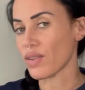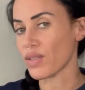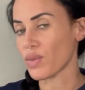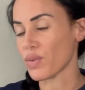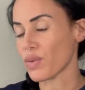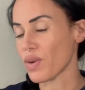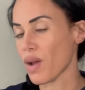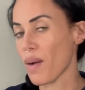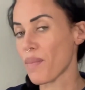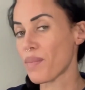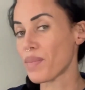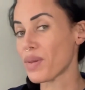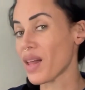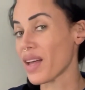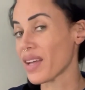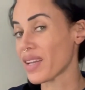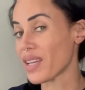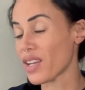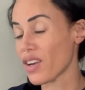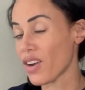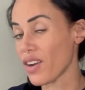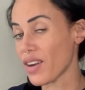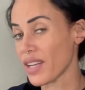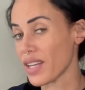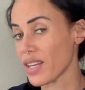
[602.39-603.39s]
So we're not
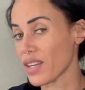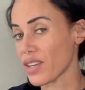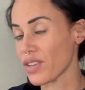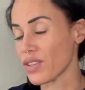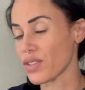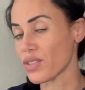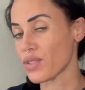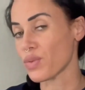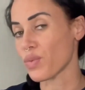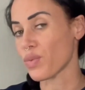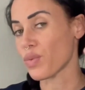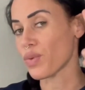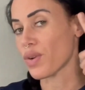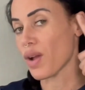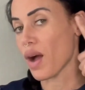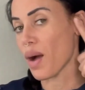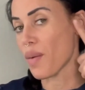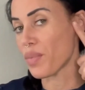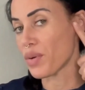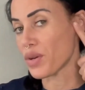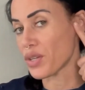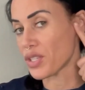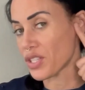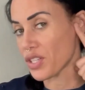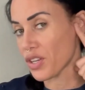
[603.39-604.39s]
plugging our ears, we're
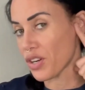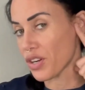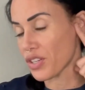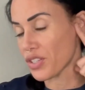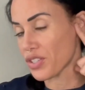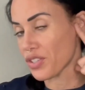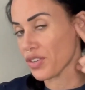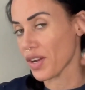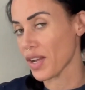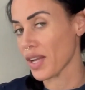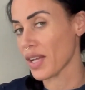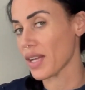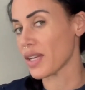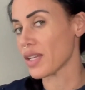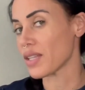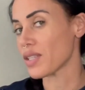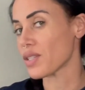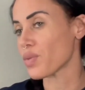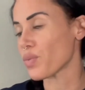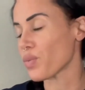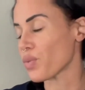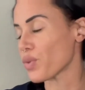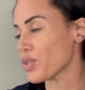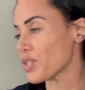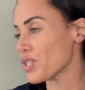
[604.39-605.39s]
not pushing our
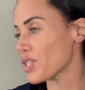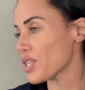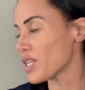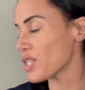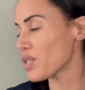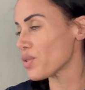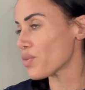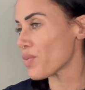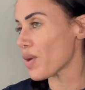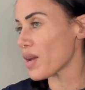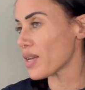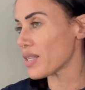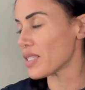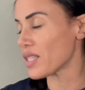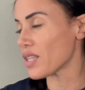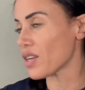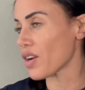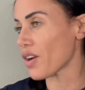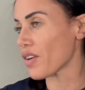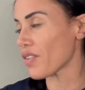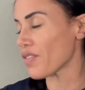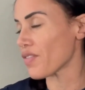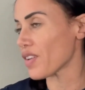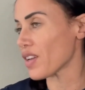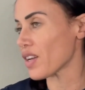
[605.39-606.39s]
tragus, we're just resting
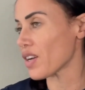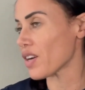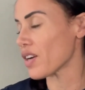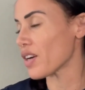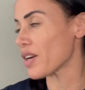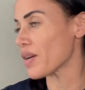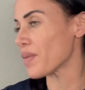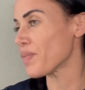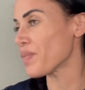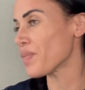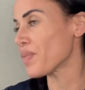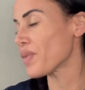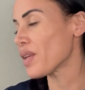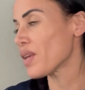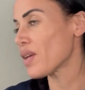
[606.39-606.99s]
our finger